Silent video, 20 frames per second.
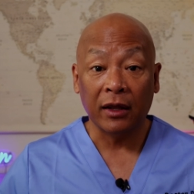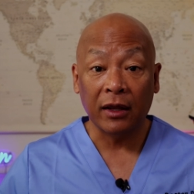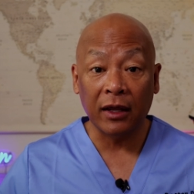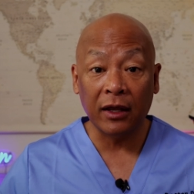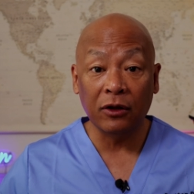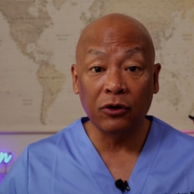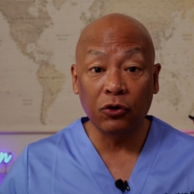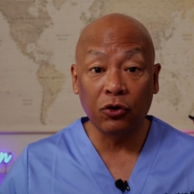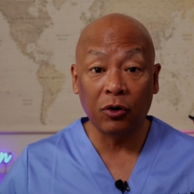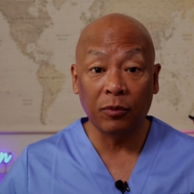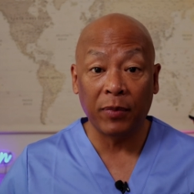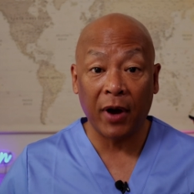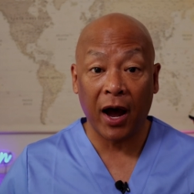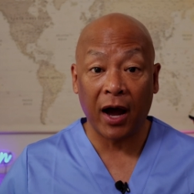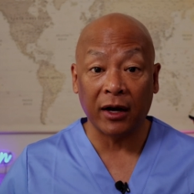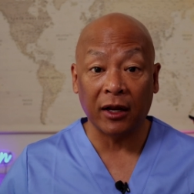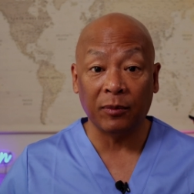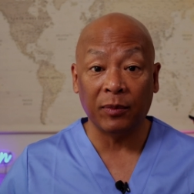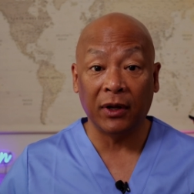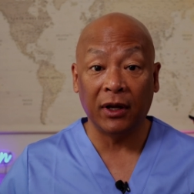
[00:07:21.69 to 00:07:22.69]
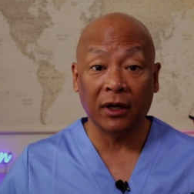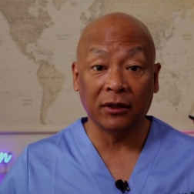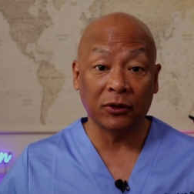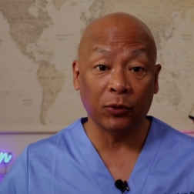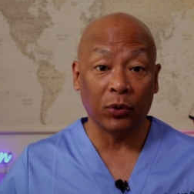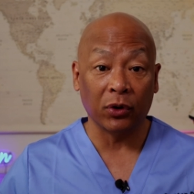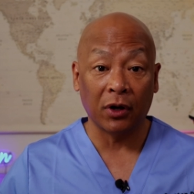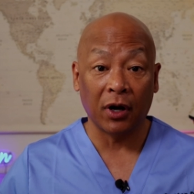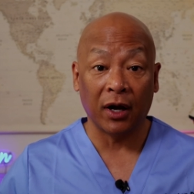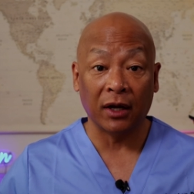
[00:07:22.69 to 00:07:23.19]
in your body because
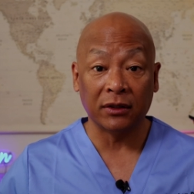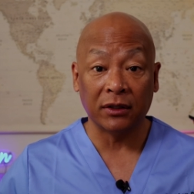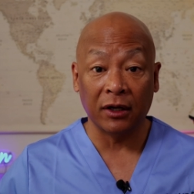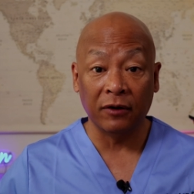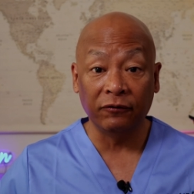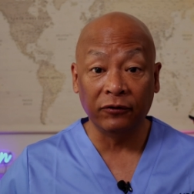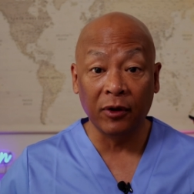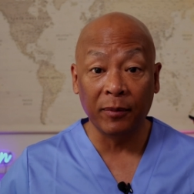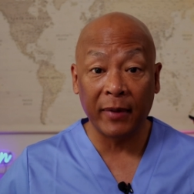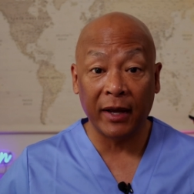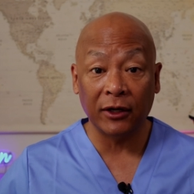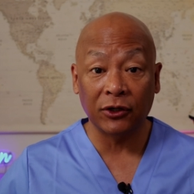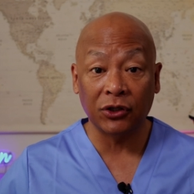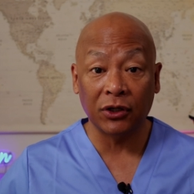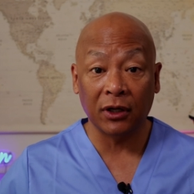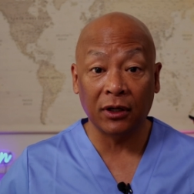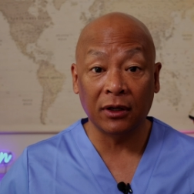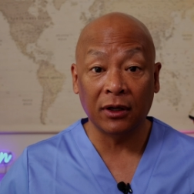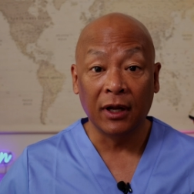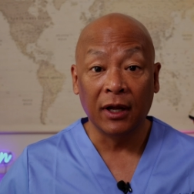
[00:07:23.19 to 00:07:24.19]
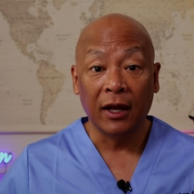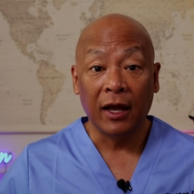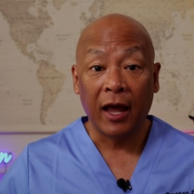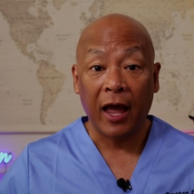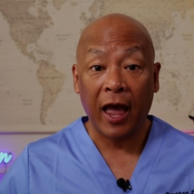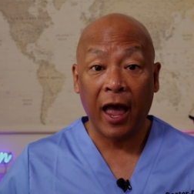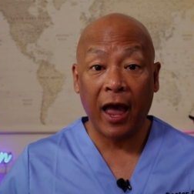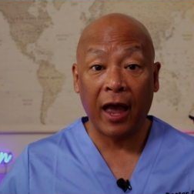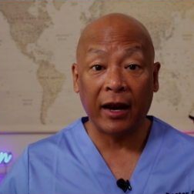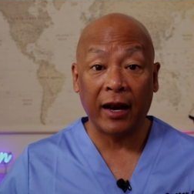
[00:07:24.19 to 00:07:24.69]
it will cause inflammation
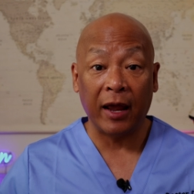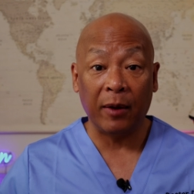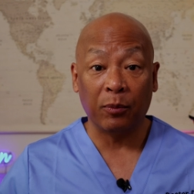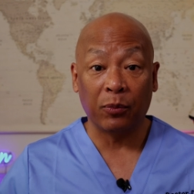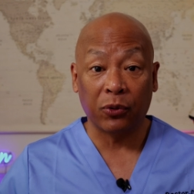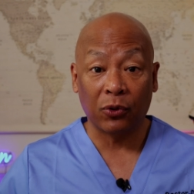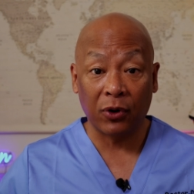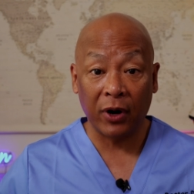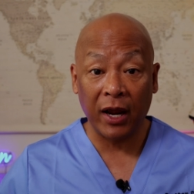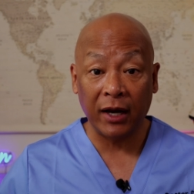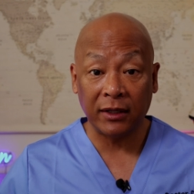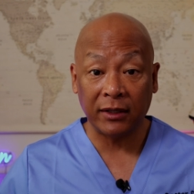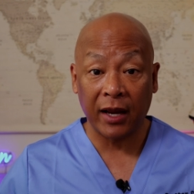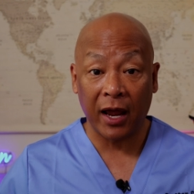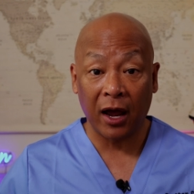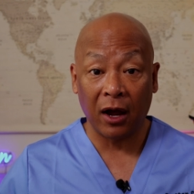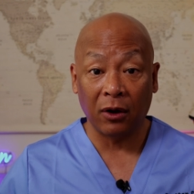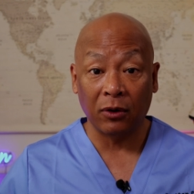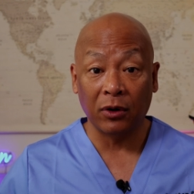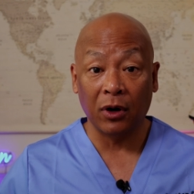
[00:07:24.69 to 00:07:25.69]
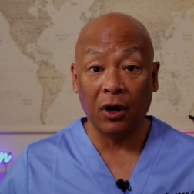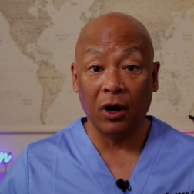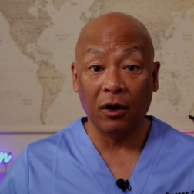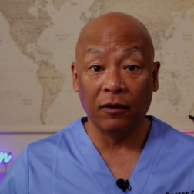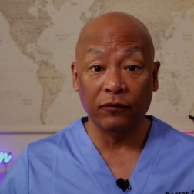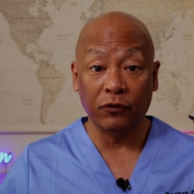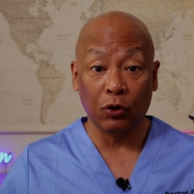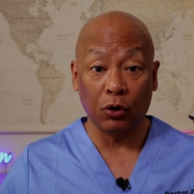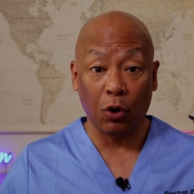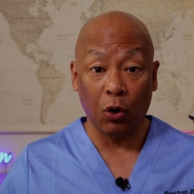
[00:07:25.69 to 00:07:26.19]
and a breakdown
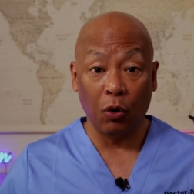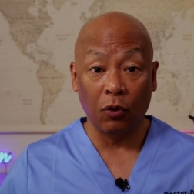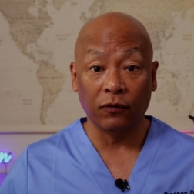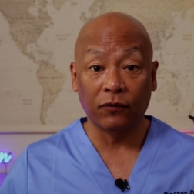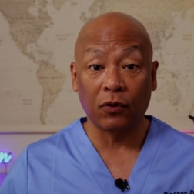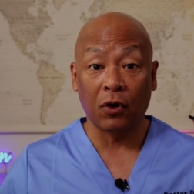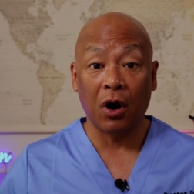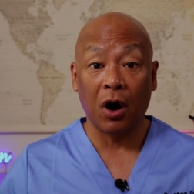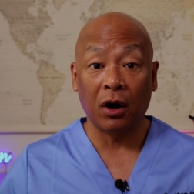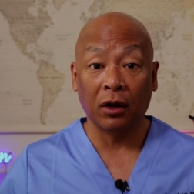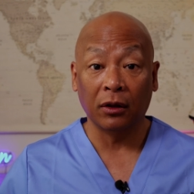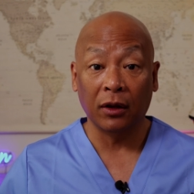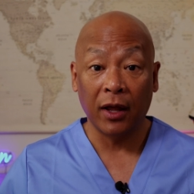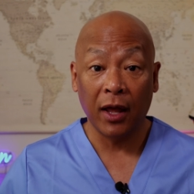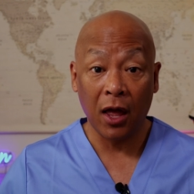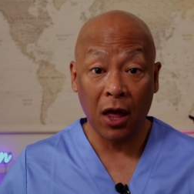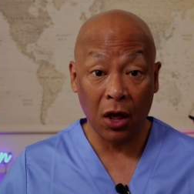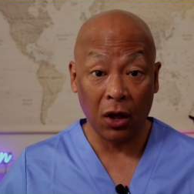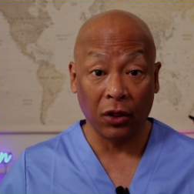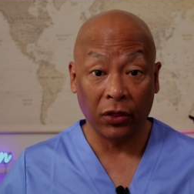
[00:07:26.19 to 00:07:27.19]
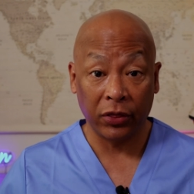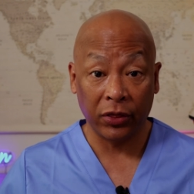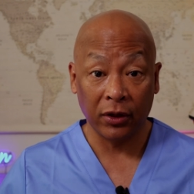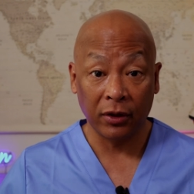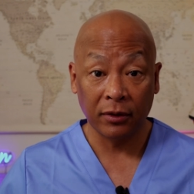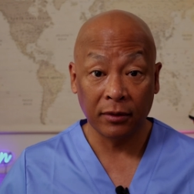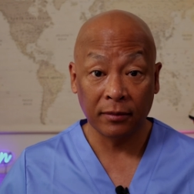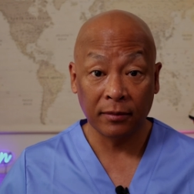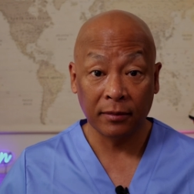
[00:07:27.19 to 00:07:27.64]
of your overall health.